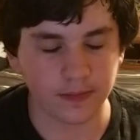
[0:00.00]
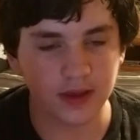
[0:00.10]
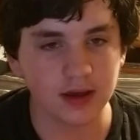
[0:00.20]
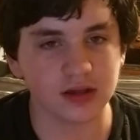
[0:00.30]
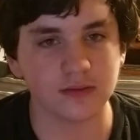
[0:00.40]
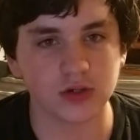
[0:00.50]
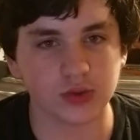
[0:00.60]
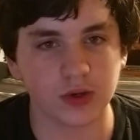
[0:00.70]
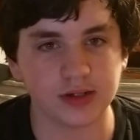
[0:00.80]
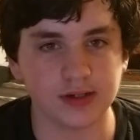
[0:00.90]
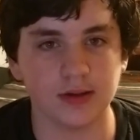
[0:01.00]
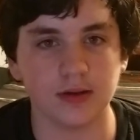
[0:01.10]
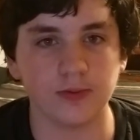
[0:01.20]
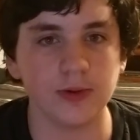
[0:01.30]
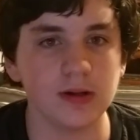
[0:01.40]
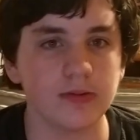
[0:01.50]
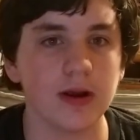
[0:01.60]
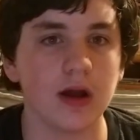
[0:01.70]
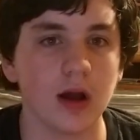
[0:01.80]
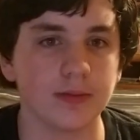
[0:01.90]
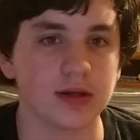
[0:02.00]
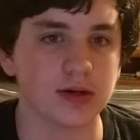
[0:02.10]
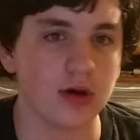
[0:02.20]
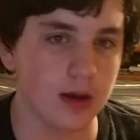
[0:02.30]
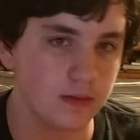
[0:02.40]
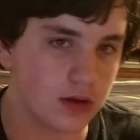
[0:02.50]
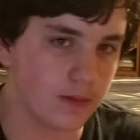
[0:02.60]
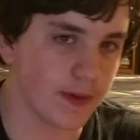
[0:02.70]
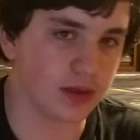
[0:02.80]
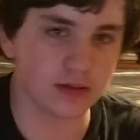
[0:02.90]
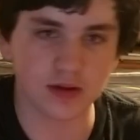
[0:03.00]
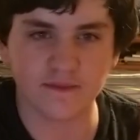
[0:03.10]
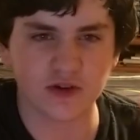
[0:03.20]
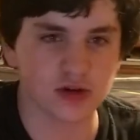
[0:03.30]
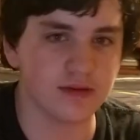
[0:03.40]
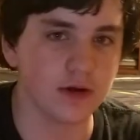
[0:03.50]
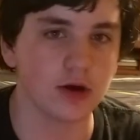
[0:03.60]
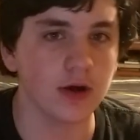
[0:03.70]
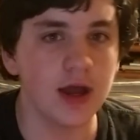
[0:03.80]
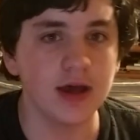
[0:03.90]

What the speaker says: Thank you guys so much for watching, though. Please rate, comment, subscribe, give big thumbs up, and enjoy this video.